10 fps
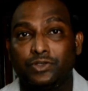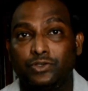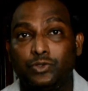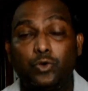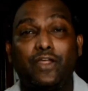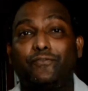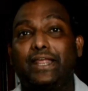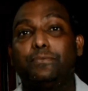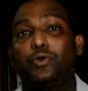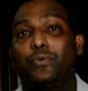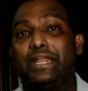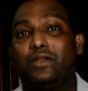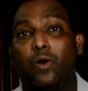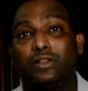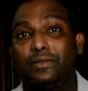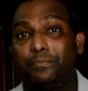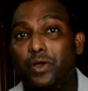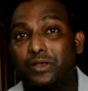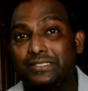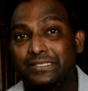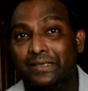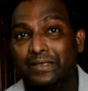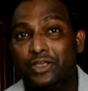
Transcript: You don't have time to read all the books.